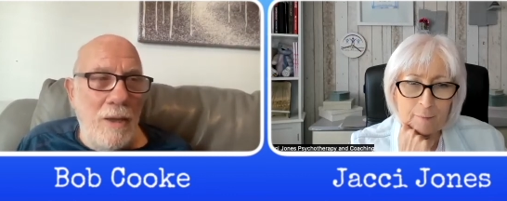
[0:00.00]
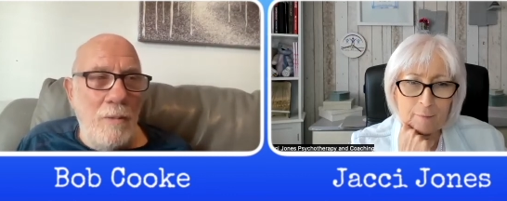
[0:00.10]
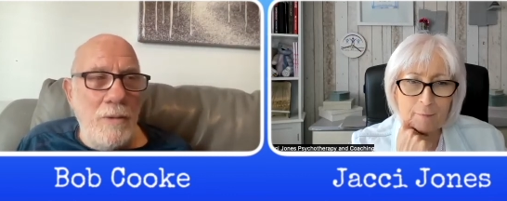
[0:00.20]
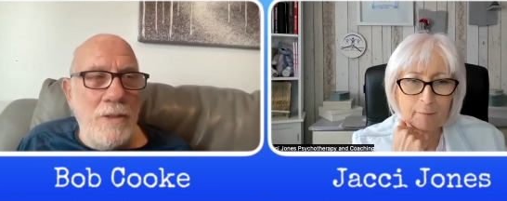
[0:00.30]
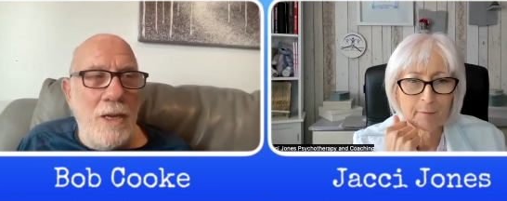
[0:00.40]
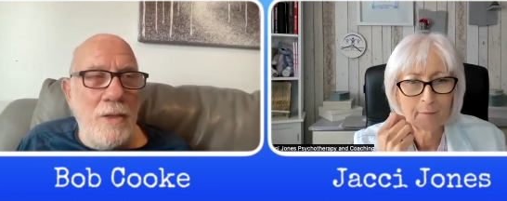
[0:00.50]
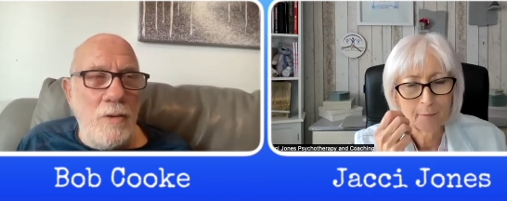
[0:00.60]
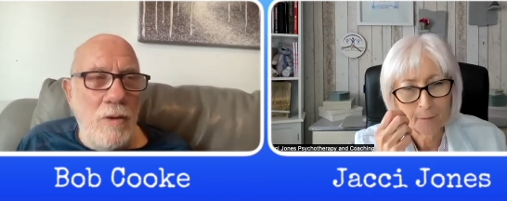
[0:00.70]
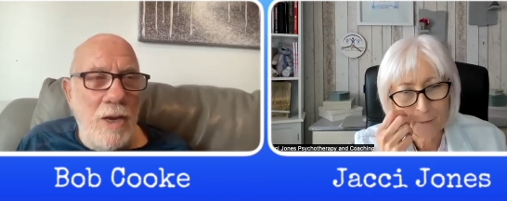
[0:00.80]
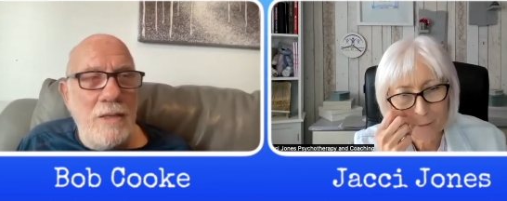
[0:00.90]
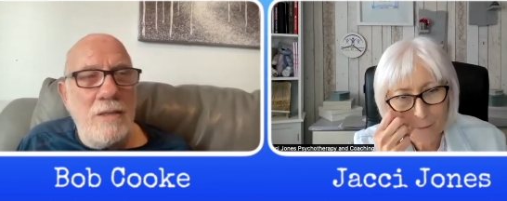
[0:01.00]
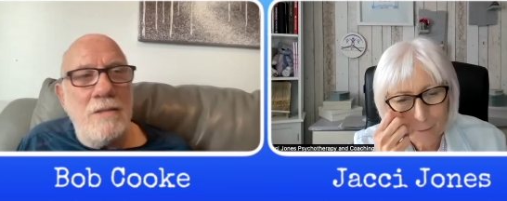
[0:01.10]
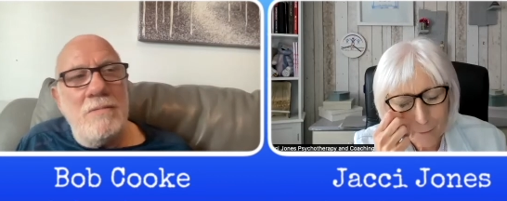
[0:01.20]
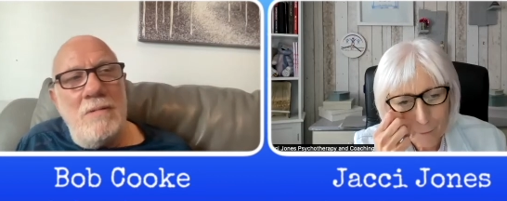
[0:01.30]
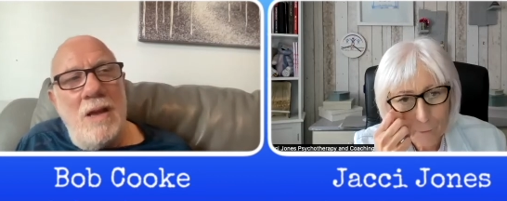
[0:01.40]
Speaker 1: We'll say
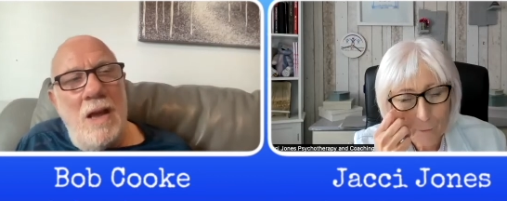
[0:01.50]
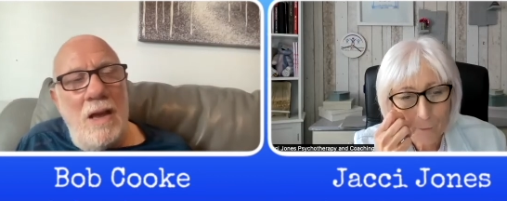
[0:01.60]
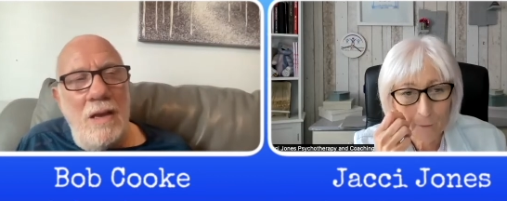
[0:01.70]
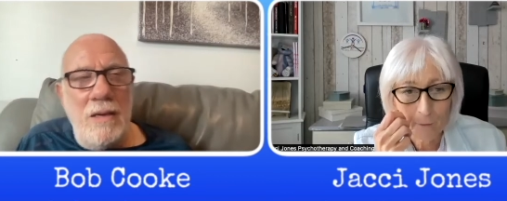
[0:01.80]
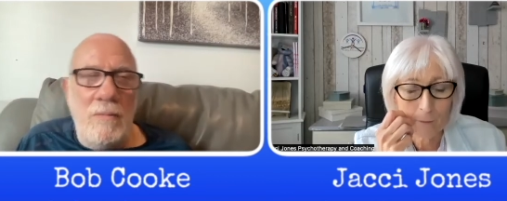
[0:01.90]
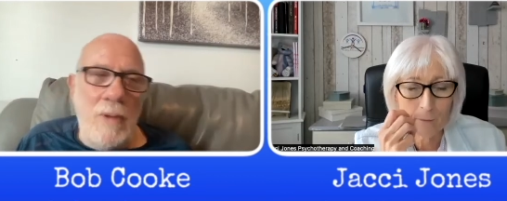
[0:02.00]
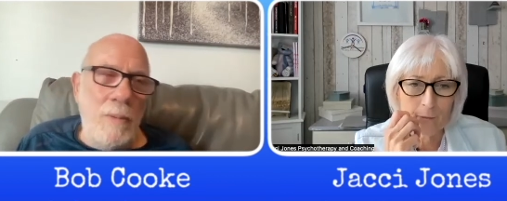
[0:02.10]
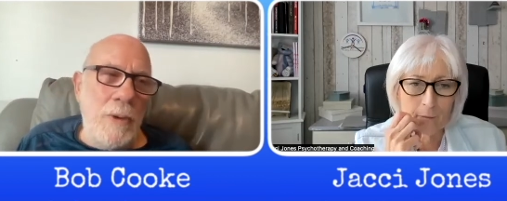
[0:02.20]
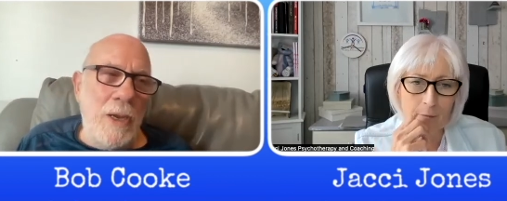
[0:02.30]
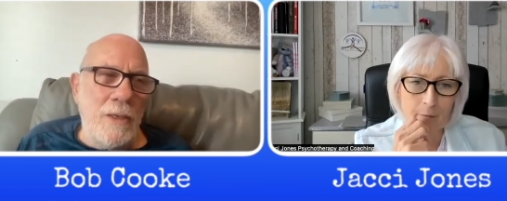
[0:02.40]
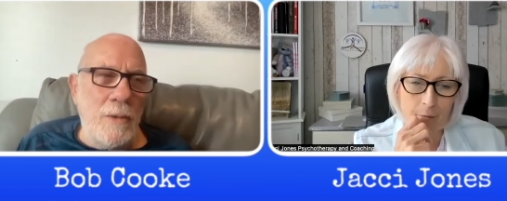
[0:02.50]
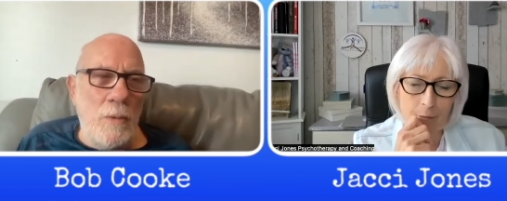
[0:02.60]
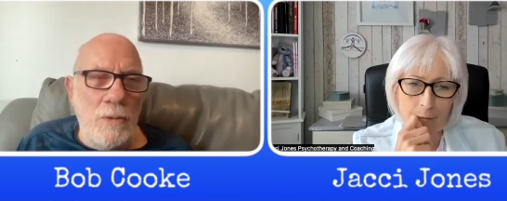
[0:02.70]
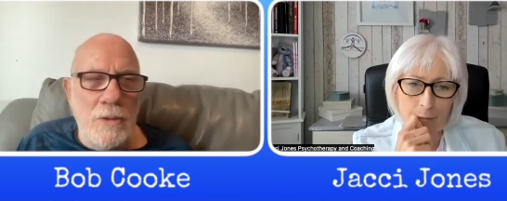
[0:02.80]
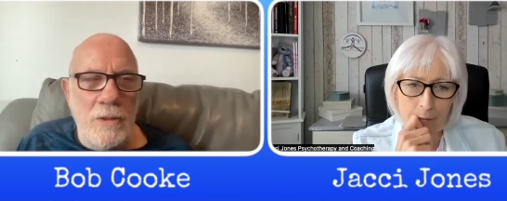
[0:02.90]
traits high, maybe heading
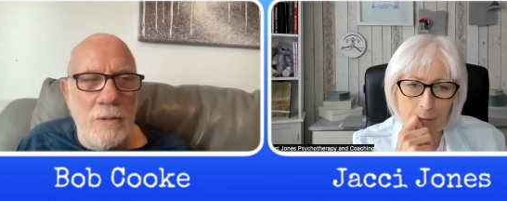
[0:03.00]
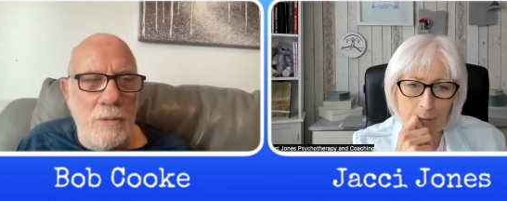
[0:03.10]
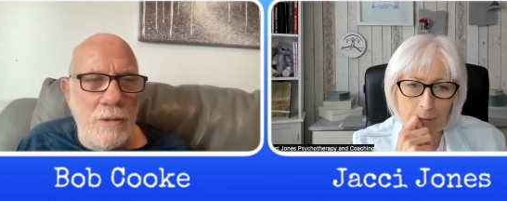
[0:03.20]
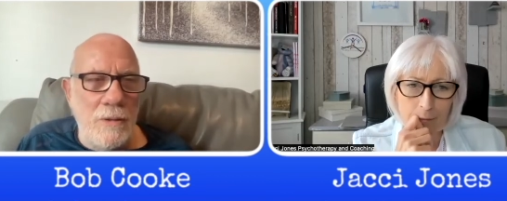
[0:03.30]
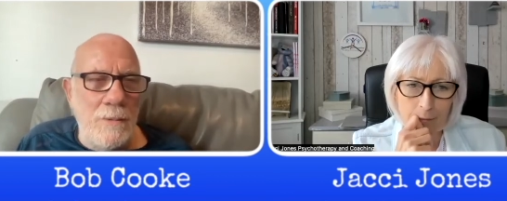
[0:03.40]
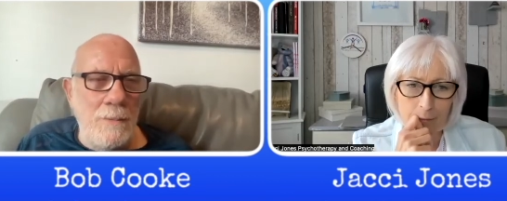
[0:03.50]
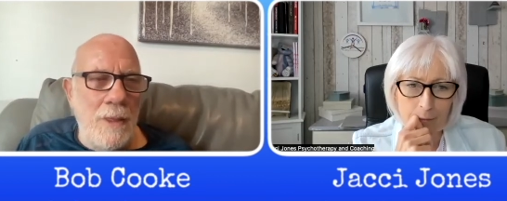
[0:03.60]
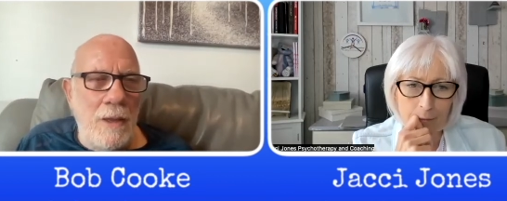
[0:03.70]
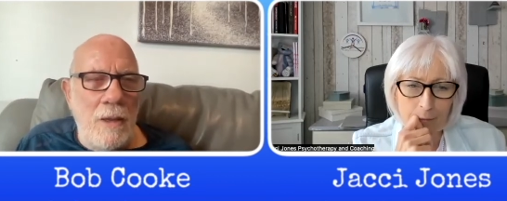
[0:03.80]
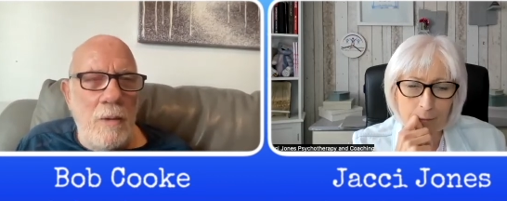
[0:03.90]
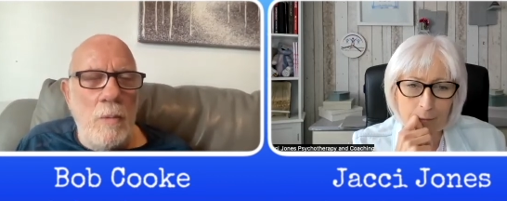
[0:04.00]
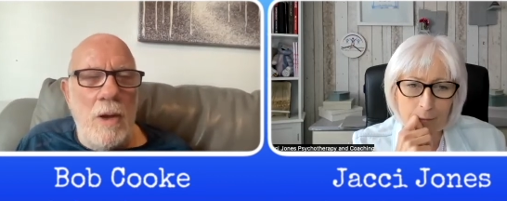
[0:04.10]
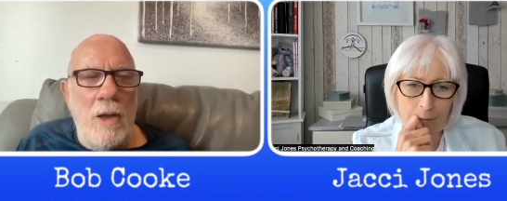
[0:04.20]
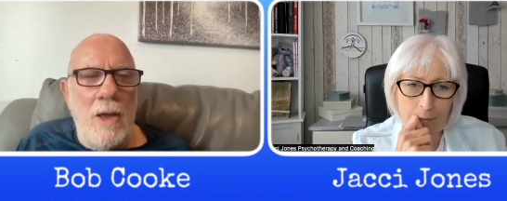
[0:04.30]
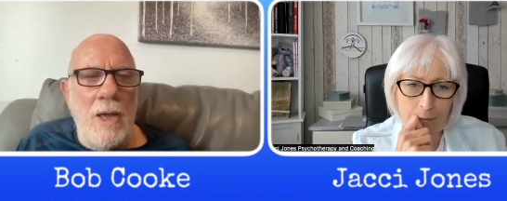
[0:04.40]
towards disorder.
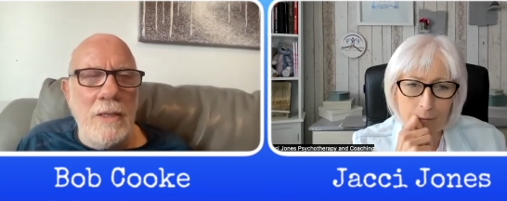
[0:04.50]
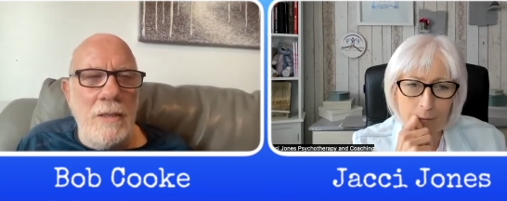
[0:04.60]
Well, I had,